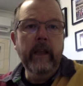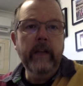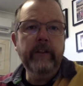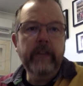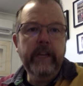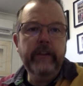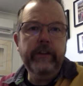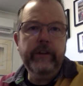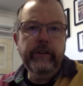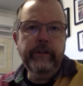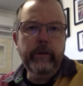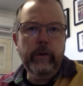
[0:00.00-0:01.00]

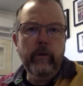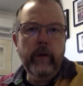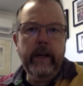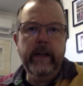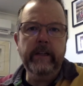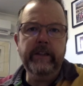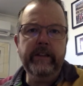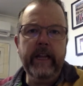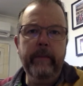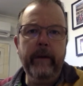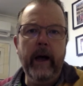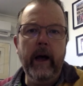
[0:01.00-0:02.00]
Teachers who are ready to
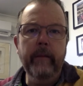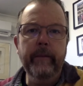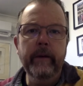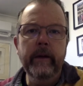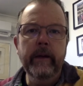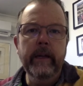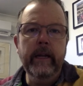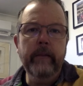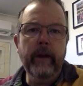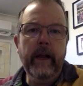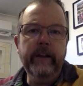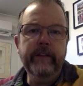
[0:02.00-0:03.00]
step up in
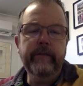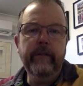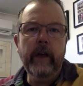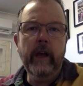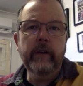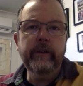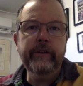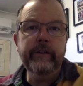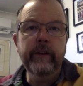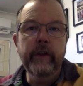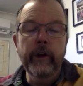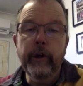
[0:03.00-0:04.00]
place of those
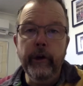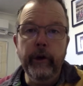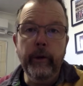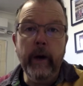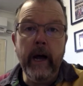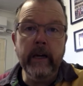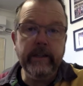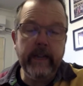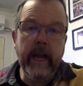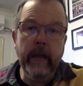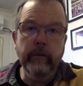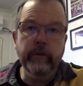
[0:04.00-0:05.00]
who aren't
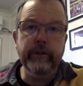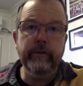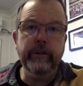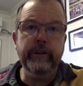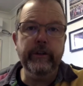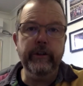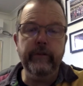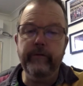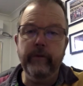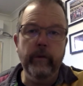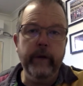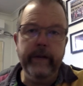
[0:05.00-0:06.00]
able to return
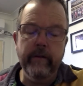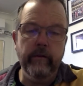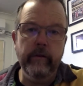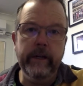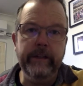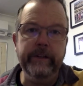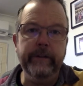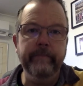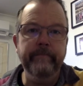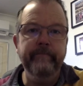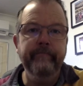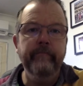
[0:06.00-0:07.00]
for whatever reason.
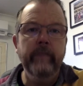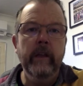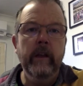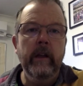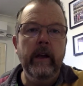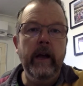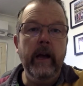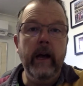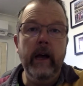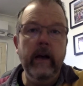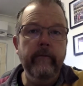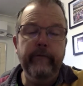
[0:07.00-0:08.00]

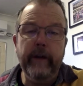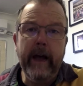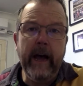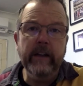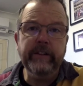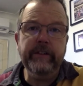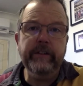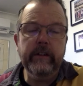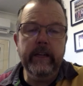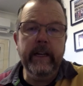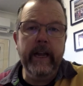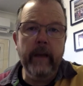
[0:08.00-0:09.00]
For us
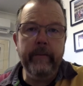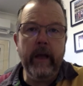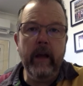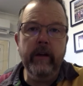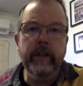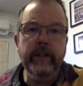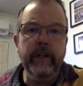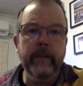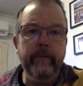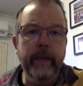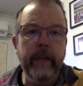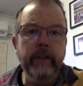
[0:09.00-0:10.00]
in our parish, a
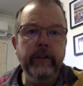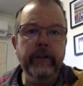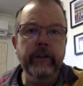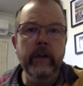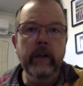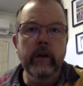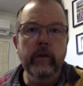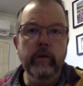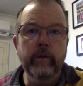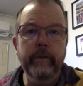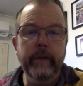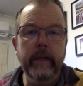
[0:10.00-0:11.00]
bench
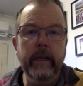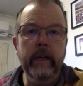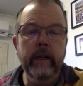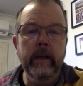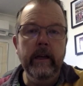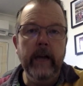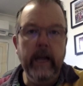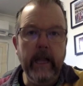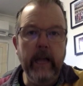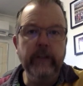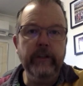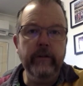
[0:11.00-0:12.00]
would be a
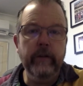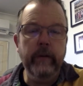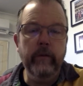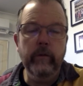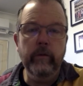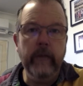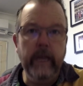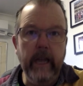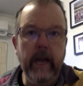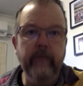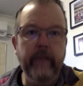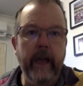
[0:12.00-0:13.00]
luxury. Wouldn't we
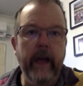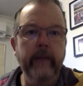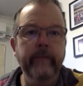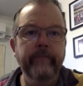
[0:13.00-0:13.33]
love that?